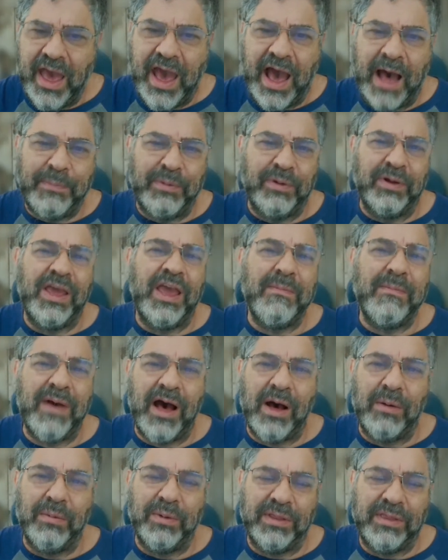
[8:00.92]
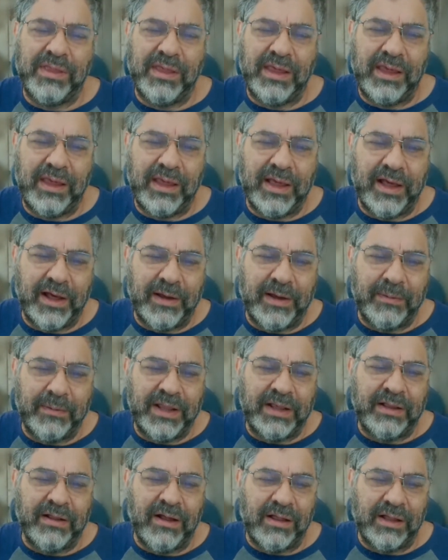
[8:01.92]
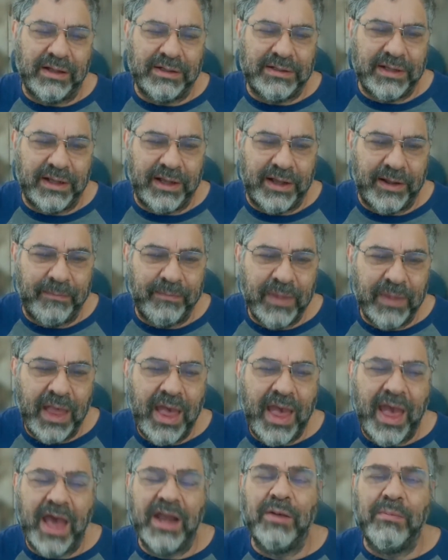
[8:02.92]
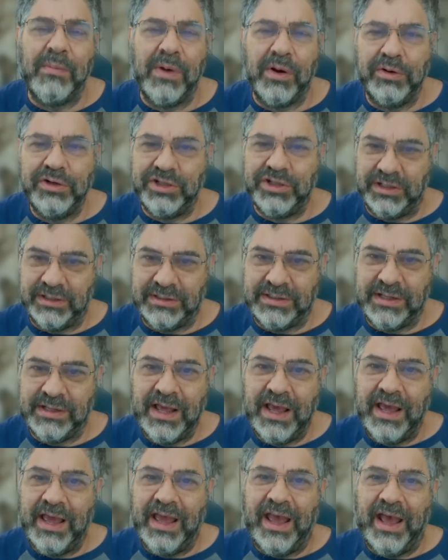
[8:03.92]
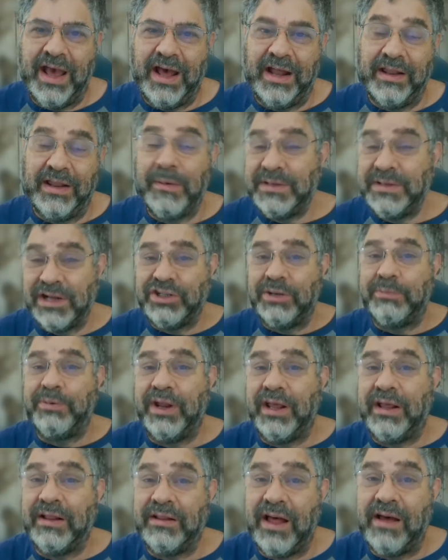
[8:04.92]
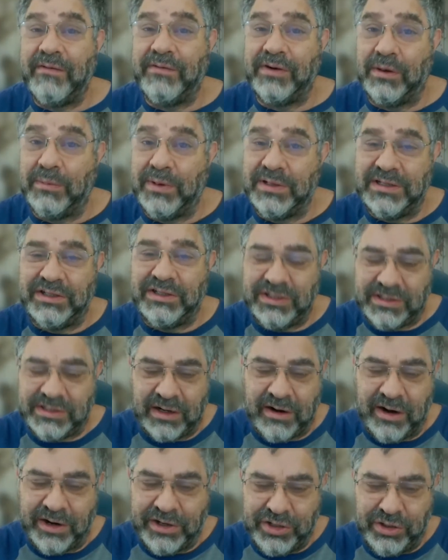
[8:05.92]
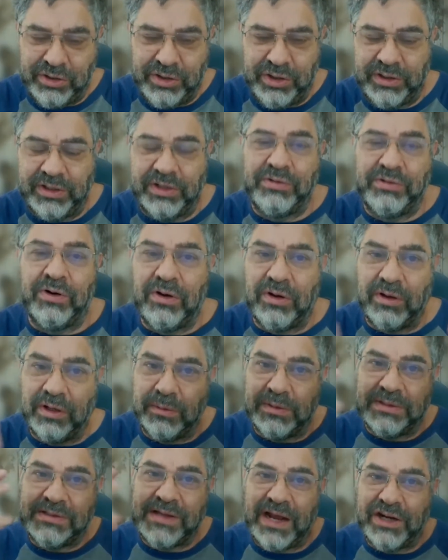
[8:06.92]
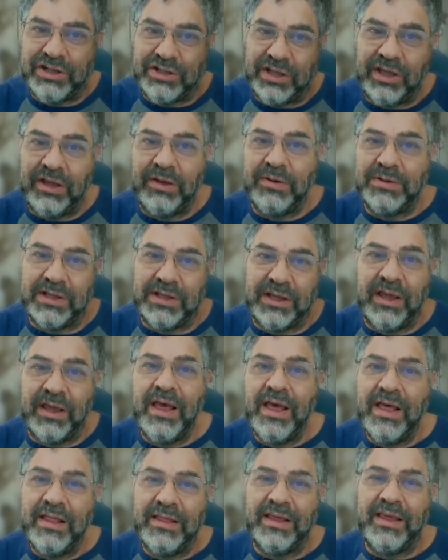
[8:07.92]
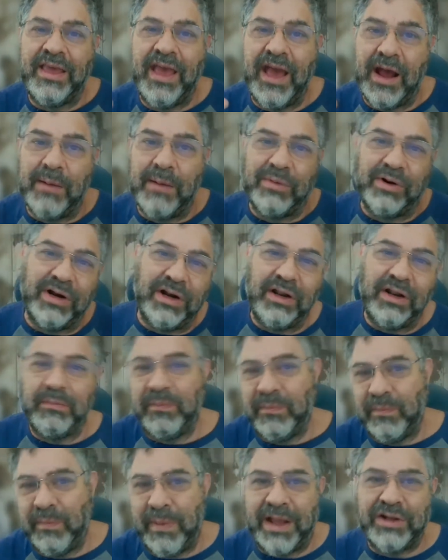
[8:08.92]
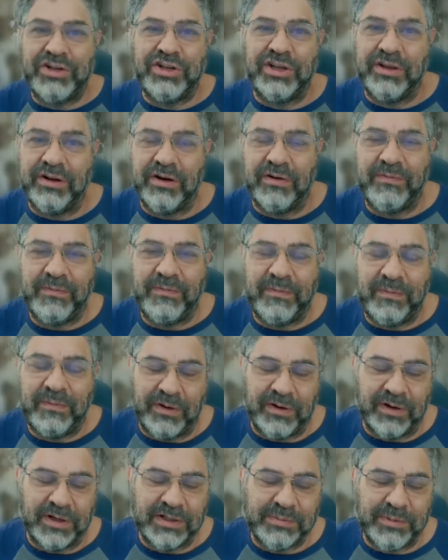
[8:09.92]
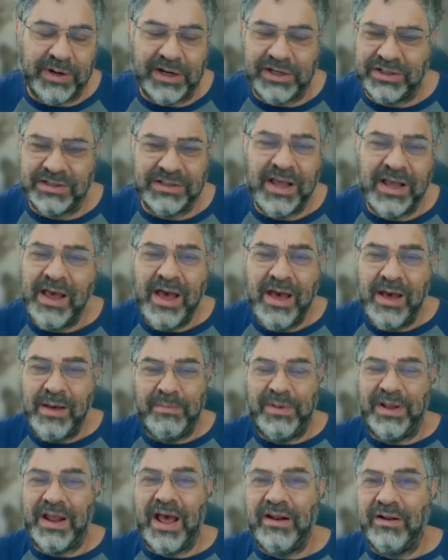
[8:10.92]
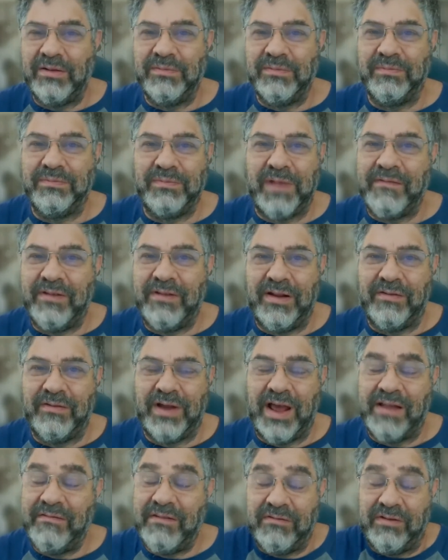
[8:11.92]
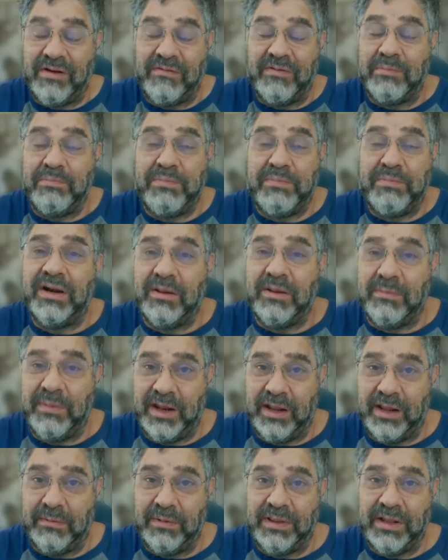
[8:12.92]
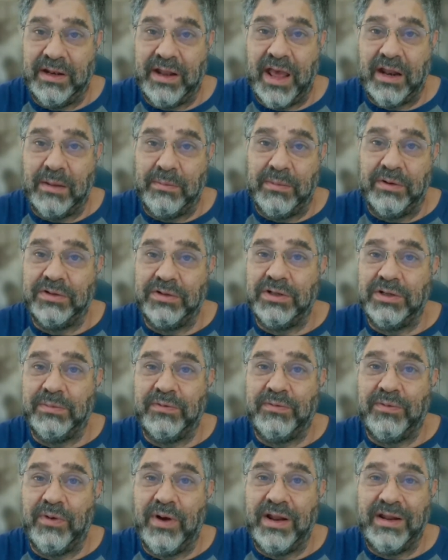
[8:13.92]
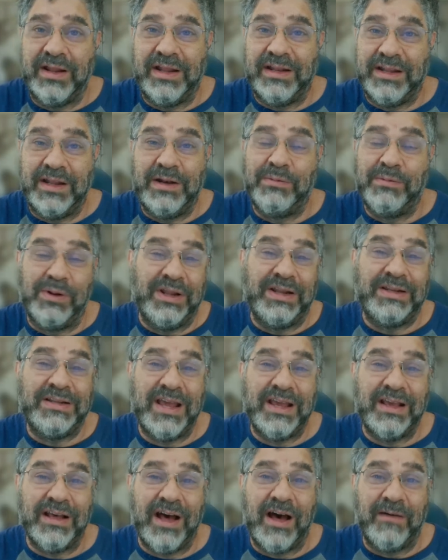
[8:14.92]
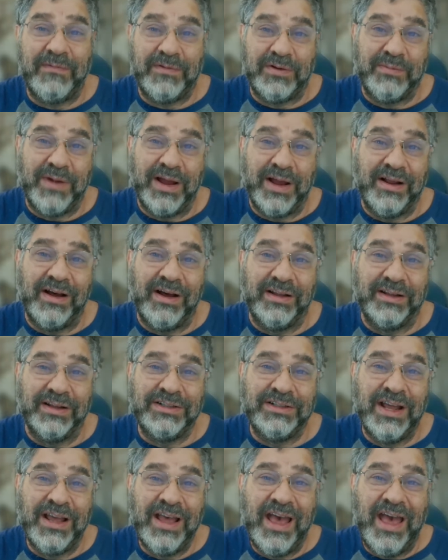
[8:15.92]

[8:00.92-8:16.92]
Apple came out with the what do they call it, Animojis, and that was actually pretty clever. It wasn't just a cartoon you controlled; it was actually using the camera and matching your expressions. But I've never even been in a meeting with an Animoji before. It didn't really take off, to my knowledge.